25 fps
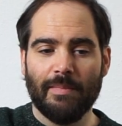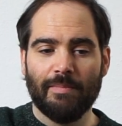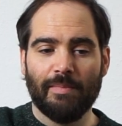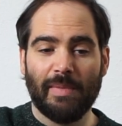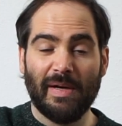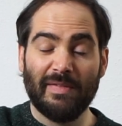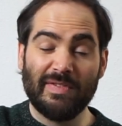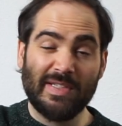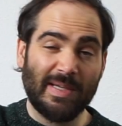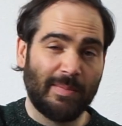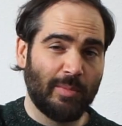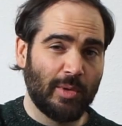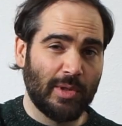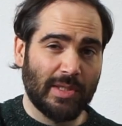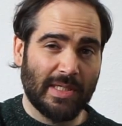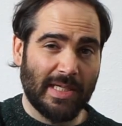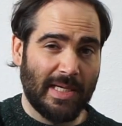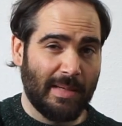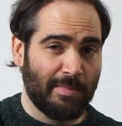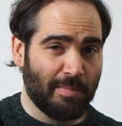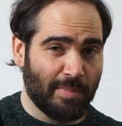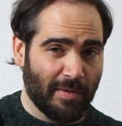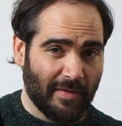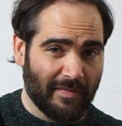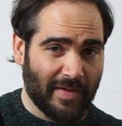But if someone's
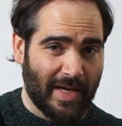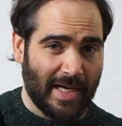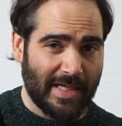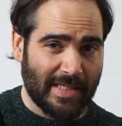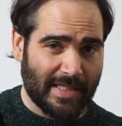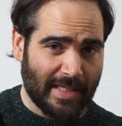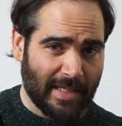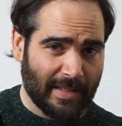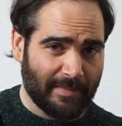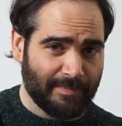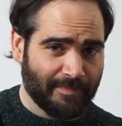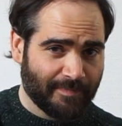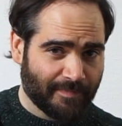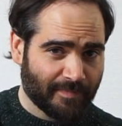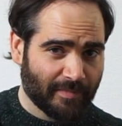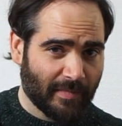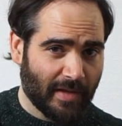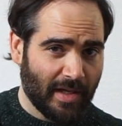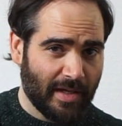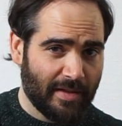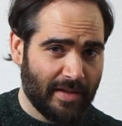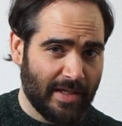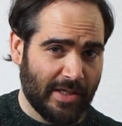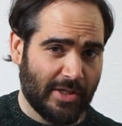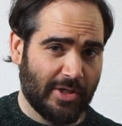improvising
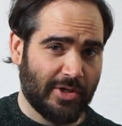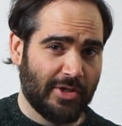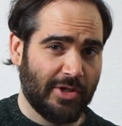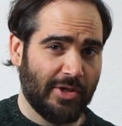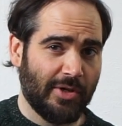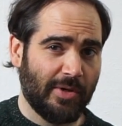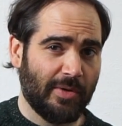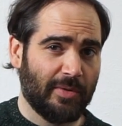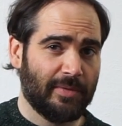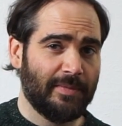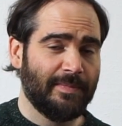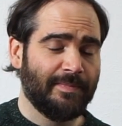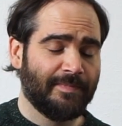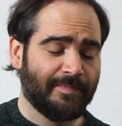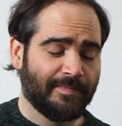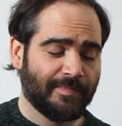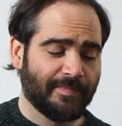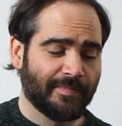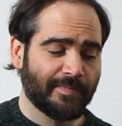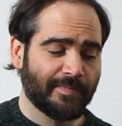this tune,